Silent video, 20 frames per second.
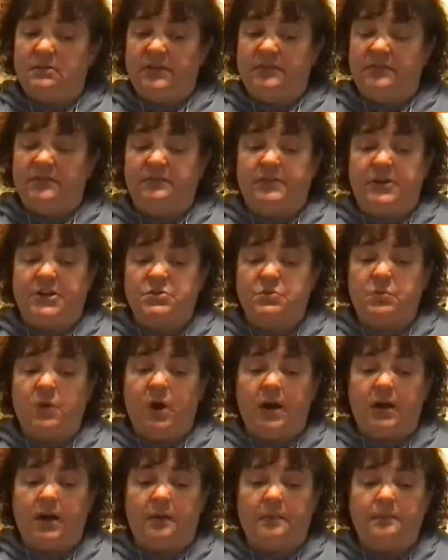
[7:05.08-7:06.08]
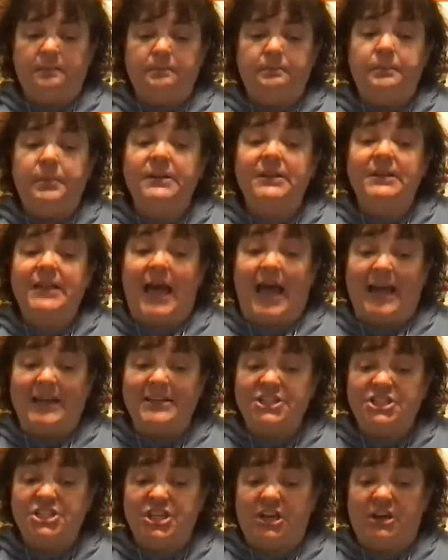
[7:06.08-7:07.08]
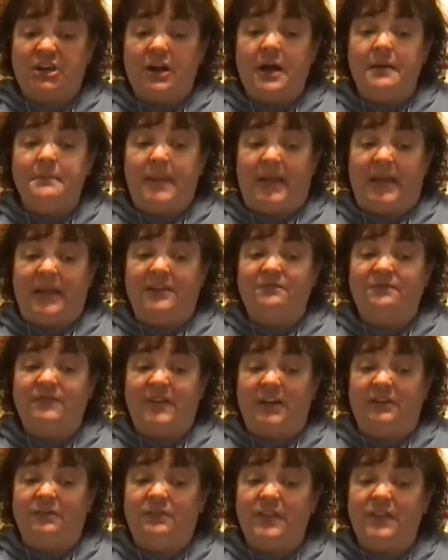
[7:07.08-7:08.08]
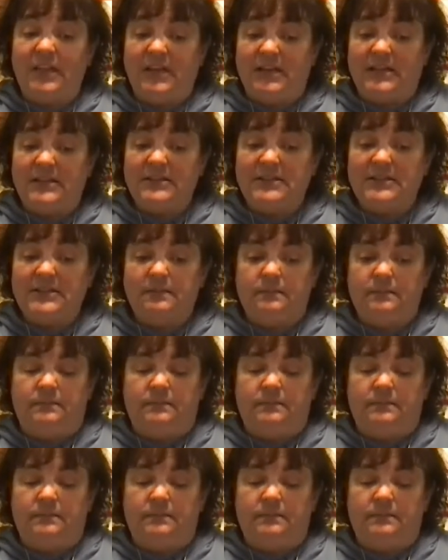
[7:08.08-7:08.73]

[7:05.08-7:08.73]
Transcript: live in fresh water. But last year, a man found this.